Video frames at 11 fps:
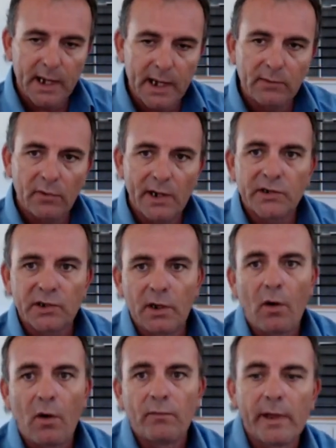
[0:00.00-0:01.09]
the C to N
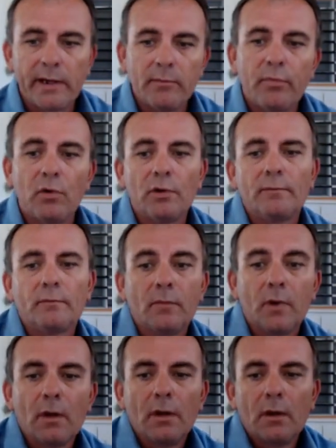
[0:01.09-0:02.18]
ratio of that
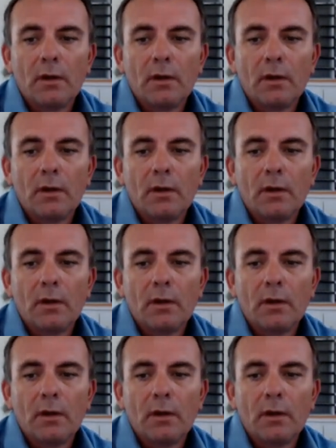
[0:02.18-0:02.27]
input.